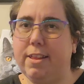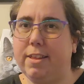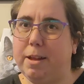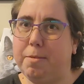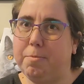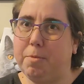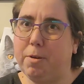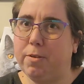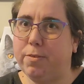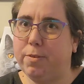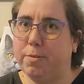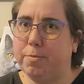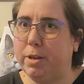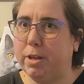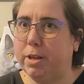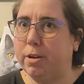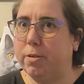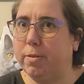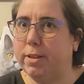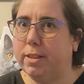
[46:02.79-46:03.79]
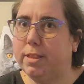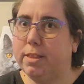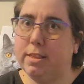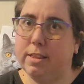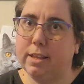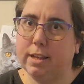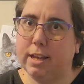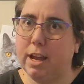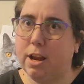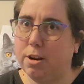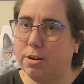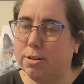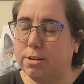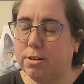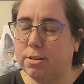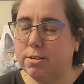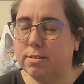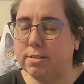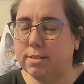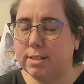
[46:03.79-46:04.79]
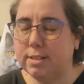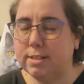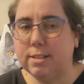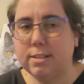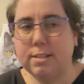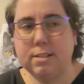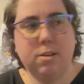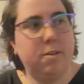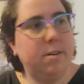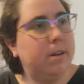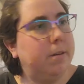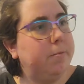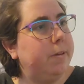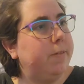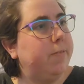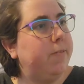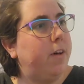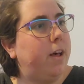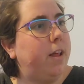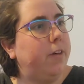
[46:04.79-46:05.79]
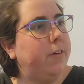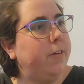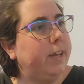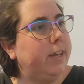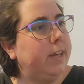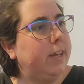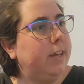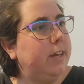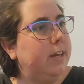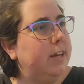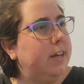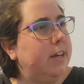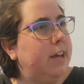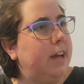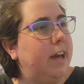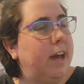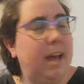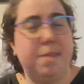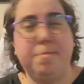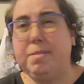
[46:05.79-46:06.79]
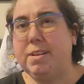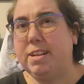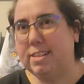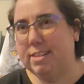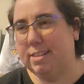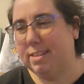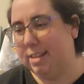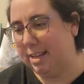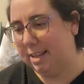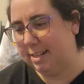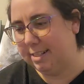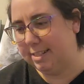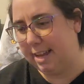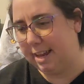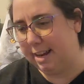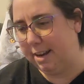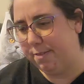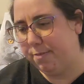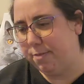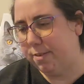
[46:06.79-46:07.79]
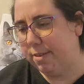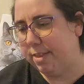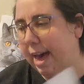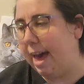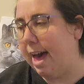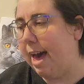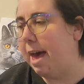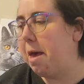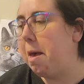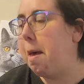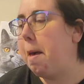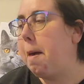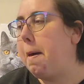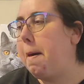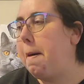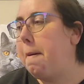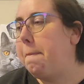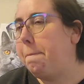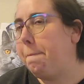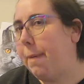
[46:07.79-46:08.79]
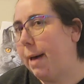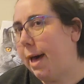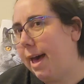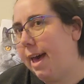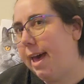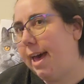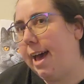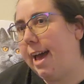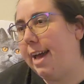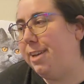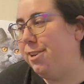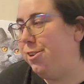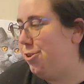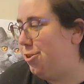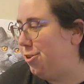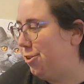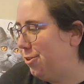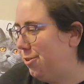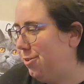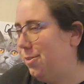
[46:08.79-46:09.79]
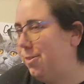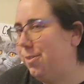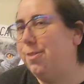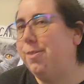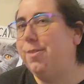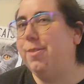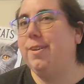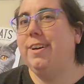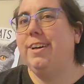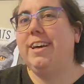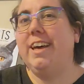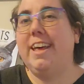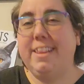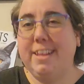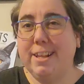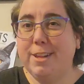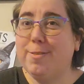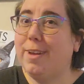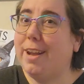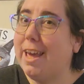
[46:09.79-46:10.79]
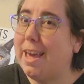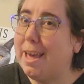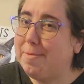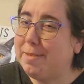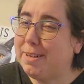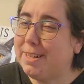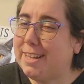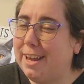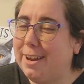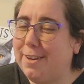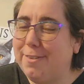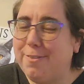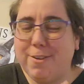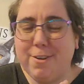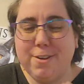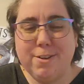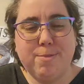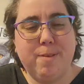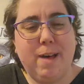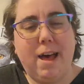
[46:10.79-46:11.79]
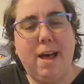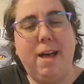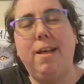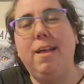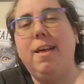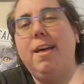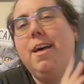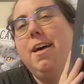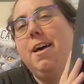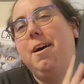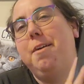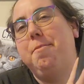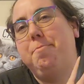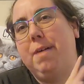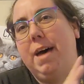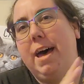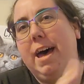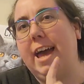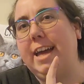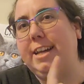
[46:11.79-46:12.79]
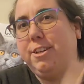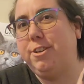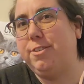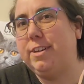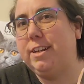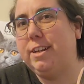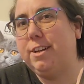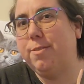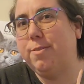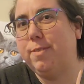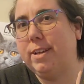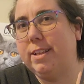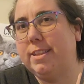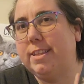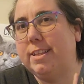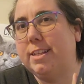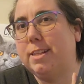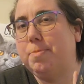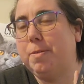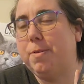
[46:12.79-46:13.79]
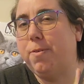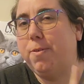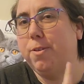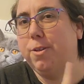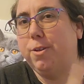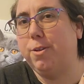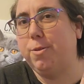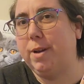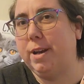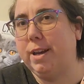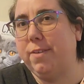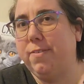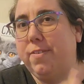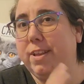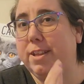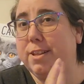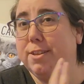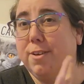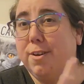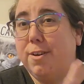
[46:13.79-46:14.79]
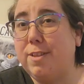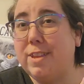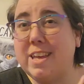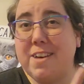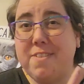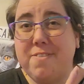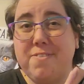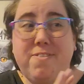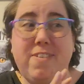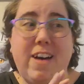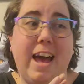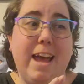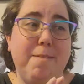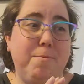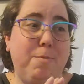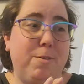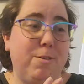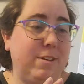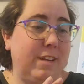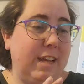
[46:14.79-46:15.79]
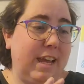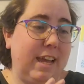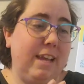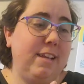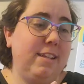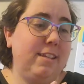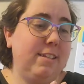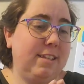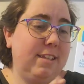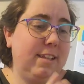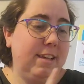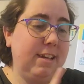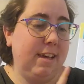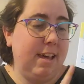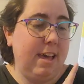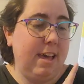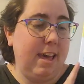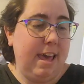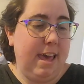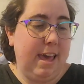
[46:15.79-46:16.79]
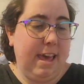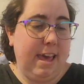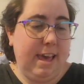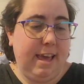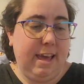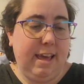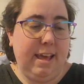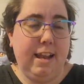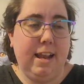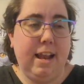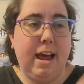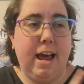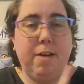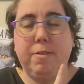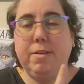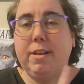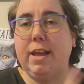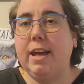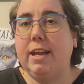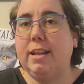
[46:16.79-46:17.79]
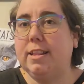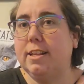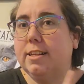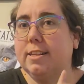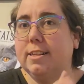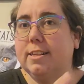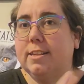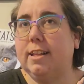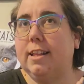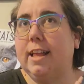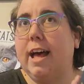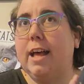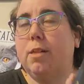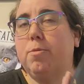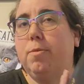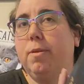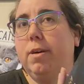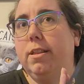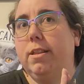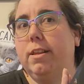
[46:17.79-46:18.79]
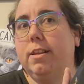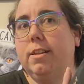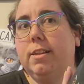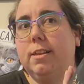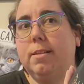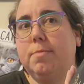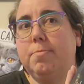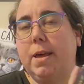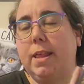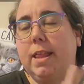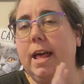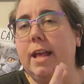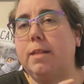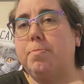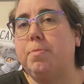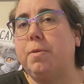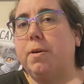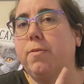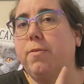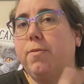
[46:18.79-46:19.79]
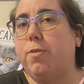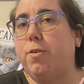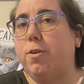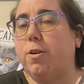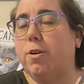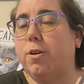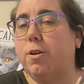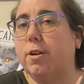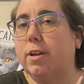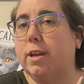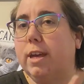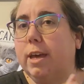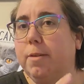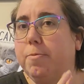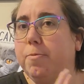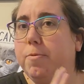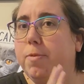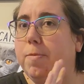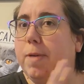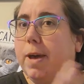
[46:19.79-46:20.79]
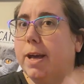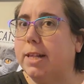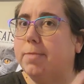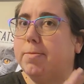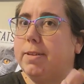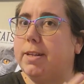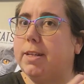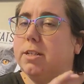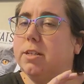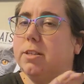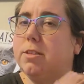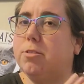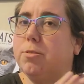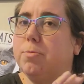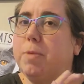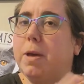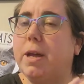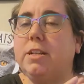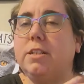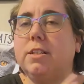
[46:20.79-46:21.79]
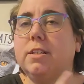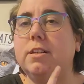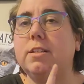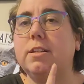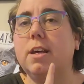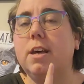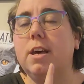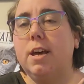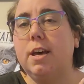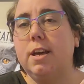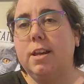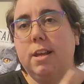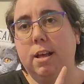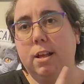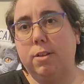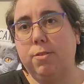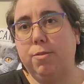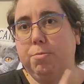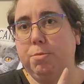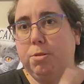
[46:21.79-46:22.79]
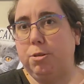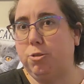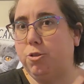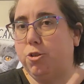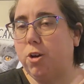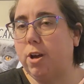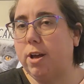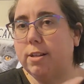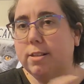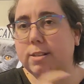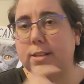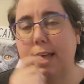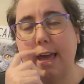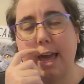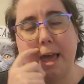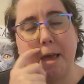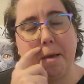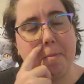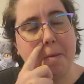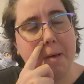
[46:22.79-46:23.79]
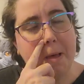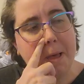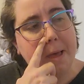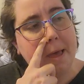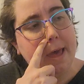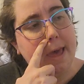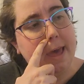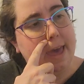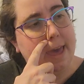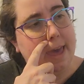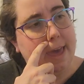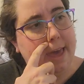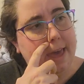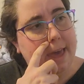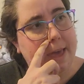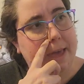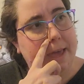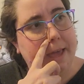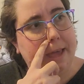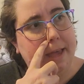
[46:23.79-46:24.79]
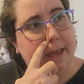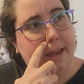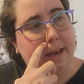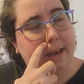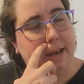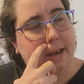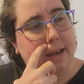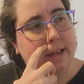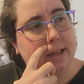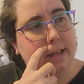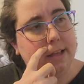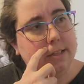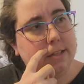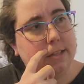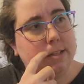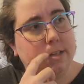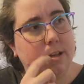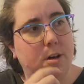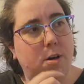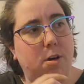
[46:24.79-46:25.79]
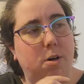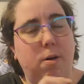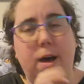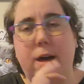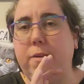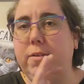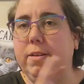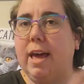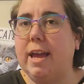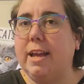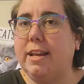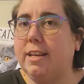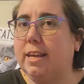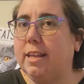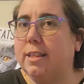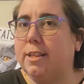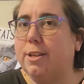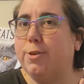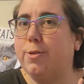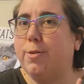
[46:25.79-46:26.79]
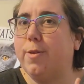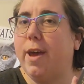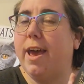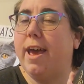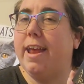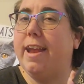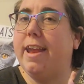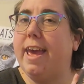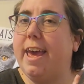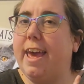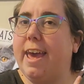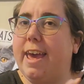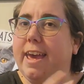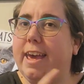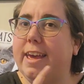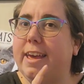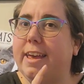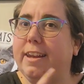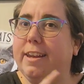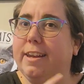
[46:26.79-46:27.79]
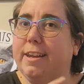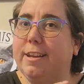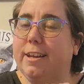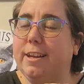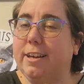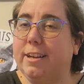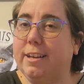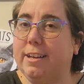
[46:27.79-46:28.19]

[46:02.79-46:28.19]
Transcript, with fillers: that I'm more familiar with the characters this is going to be following. I'm ex excited for that. But I do, and this one I am excited for as well, but I do need to read this before the 25th, so I only have five more days and I would like this is the last one. This is my last book for Kim from Expedition Through Pages, Tales from Two Trails game. And so I would like to get this read and